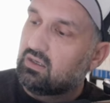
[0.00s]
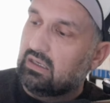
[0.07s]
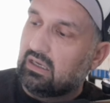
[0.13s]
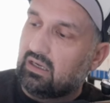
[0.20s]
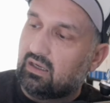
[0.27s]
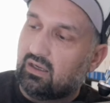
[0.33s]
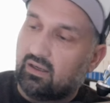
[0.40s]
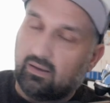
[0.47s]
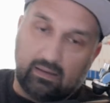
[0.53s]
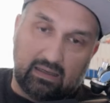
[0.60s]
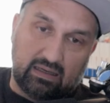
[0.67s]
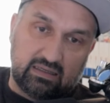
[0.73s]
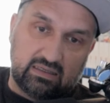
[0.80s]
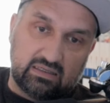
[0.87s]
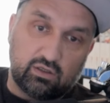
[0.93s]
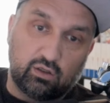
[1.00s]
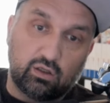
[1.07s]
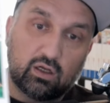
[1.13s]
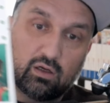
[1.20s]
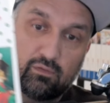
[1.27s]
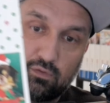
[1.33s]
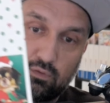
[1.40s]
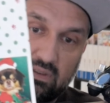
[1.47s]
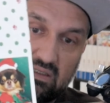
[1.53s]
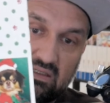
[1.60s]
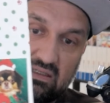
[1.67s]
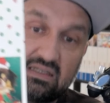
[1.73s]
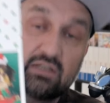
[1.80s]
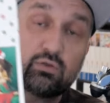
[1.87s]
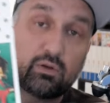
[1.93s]
and there's a lot of green
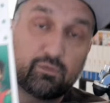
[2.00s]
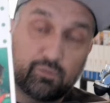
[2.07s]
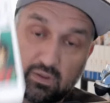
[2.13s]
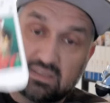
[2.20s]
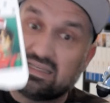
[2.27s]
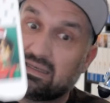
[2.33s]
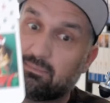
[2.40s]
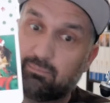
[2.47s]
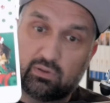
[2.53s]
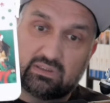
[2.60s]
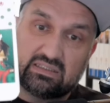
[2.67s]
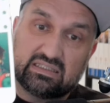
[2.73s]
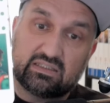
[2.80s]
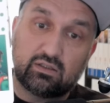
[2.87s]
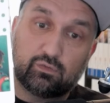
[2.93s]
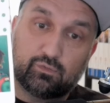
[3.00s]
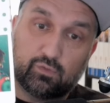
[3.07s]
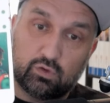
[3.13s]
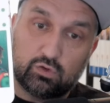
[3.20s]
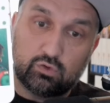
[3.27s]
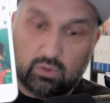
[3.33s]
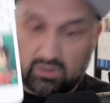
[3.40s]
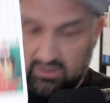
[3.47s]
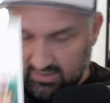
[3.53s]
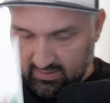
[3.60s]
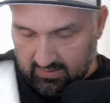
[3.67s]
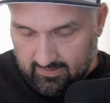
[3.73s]
in this one, for example. This is the first one,